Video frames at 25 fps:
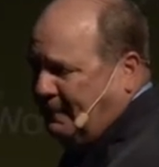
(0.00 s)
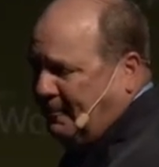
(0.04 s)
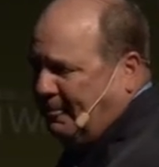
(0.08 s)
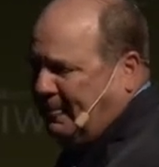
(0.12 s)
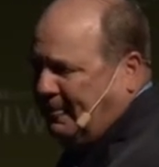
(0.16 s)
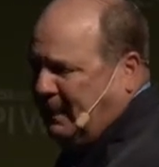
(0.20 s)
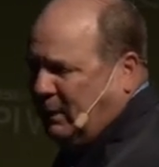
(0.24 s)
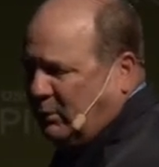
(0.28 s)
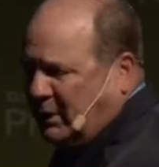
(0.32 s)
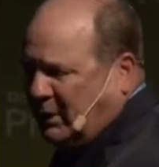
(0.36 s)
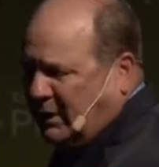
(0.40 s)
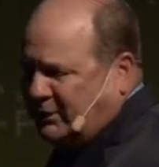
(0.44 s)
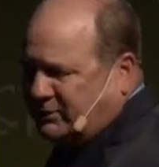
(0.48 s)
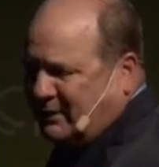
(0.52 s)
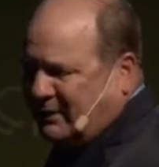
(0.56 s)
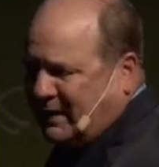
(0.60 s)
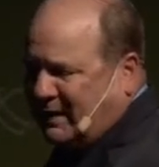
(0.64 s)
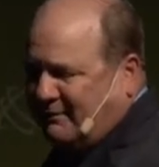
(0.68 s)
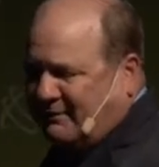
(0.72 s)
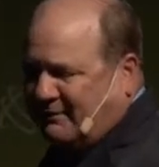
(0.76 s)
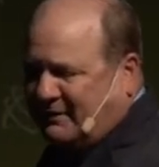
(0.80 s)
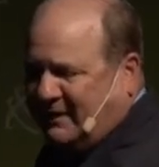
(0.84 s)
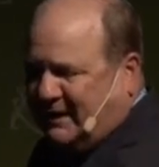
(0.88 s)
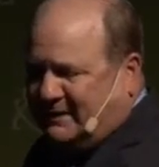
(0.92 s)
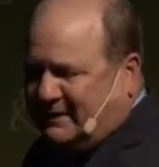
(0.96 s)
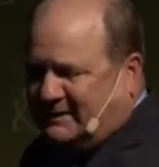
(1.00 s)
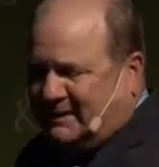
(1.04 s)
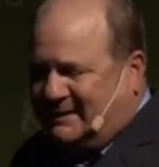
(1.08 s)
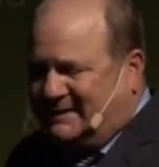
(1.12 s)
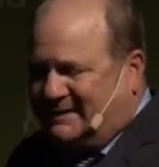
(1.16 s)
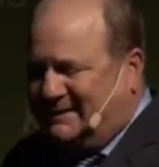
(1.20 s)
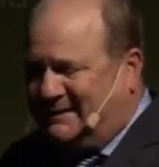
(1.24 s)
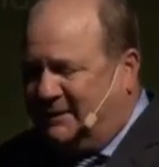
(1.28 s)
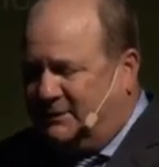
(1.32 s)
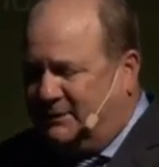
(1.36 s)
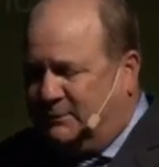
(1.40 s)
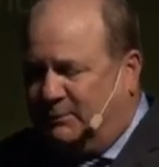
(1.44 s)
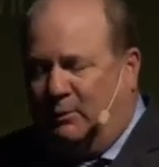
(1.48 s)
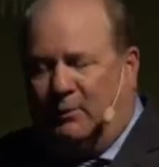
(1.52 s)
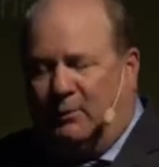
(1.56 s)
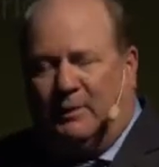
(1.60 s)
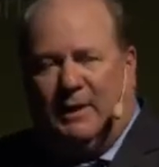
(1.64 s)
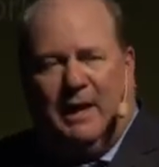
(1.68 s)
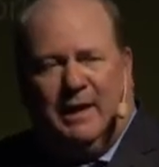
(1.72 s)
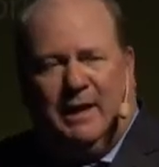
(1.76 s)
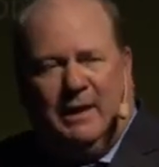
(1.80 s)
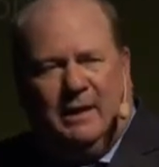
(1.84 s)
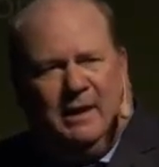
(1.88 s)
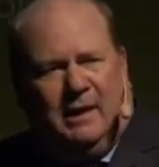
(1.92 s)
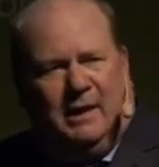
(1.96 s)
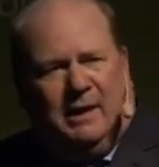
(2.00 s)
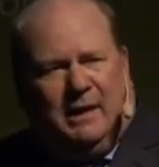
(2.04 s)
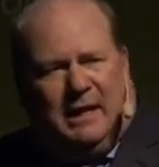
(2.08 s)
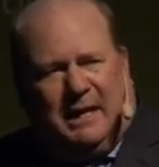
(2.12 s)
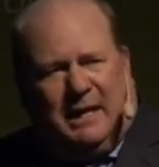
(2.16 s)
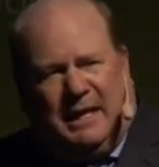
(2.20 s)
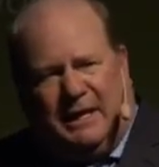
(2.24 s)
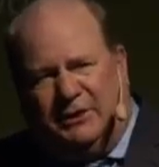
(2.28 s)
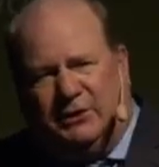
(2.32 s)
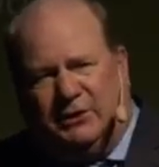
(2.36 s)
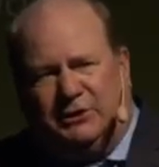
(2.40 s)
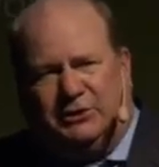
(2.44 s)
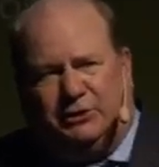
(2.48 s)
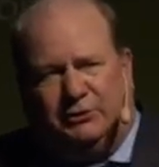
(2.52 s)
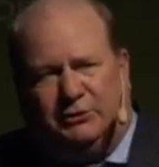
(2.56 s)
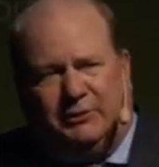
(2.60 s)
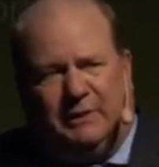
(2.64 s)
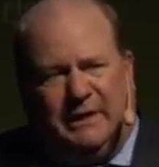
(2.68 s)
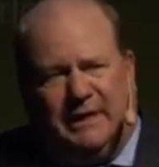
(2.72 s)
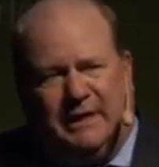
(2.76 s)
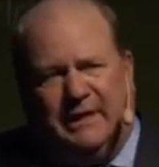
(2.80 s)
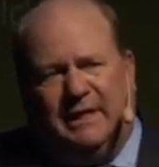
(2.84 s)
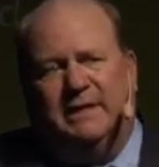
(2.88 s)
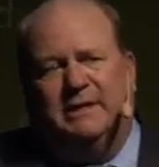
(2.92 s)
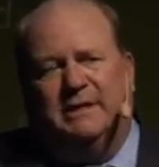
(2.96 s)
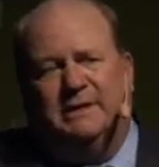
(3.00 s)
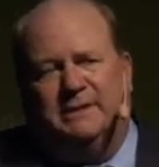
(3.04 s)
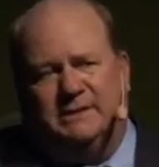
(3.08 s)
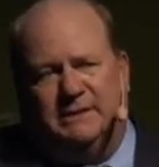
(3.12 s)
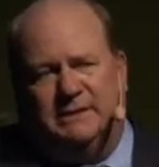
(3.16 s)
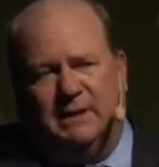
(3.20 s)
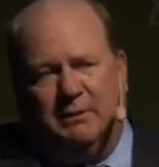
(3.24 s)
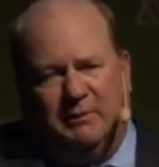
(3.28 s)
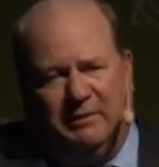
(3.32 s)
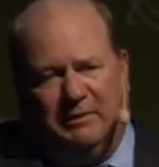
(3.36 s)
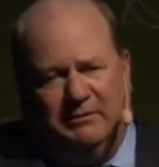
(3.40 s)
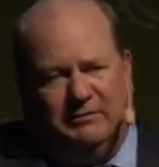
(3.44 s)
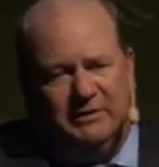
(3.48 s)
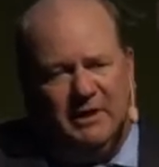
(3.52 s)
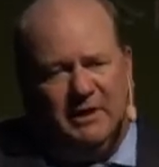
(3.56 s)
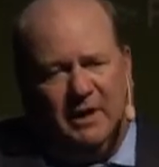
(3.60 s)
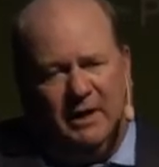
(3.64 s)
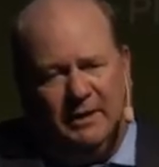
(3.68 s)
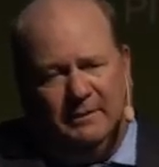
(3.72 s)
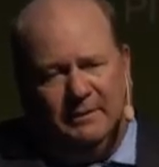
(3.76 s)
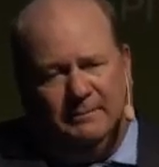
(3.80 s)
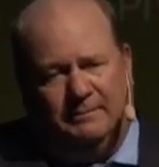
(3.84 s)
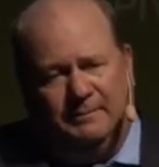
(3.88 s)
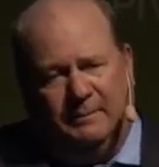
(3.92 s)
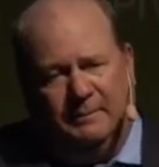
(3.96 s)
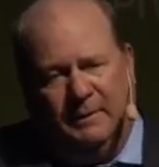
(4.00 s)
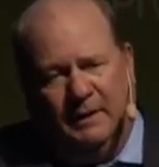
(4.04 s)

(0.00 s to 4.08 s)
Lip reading: We also have things accessible like industry kits that we've done.